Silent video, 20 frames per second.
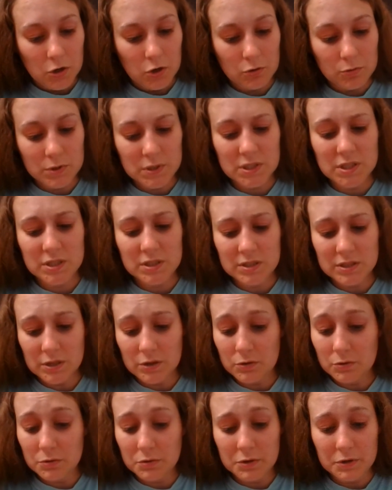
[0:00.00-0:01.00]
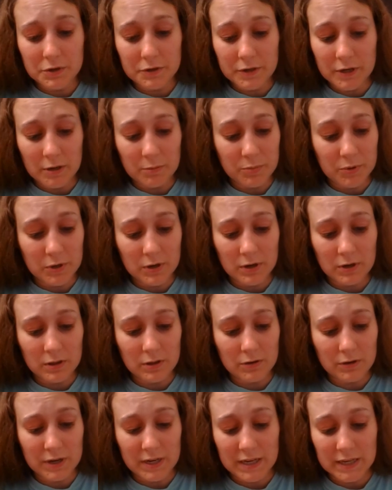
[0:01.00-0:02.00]
who were so good at
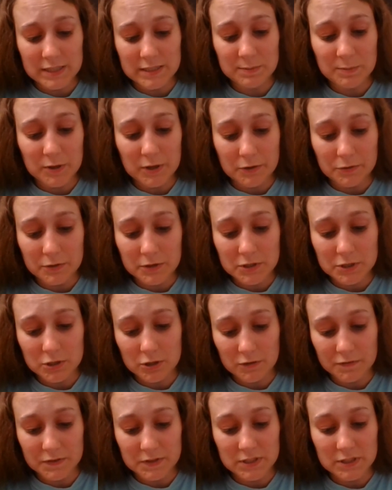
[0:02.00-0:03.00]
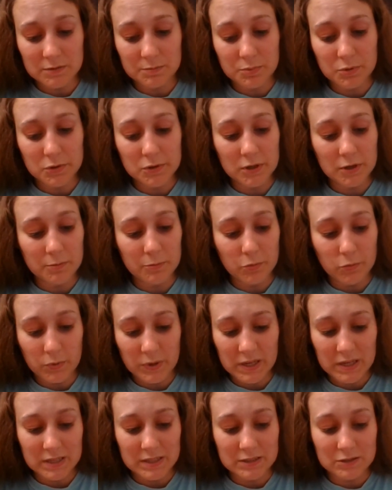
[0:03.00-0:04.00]
putting their heads below the surface to pull up
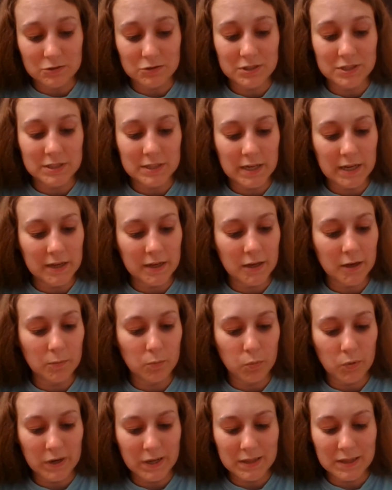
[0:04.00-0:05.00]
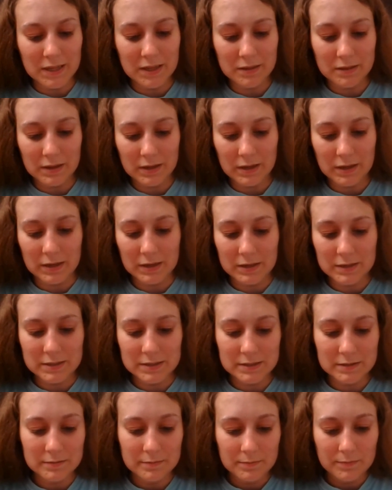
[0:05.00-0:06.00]
weeds or snag up wiggly
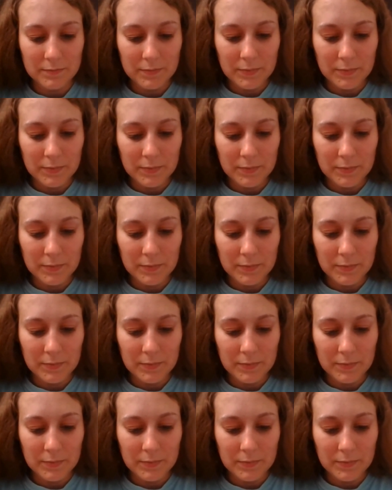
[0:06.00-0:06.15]
things.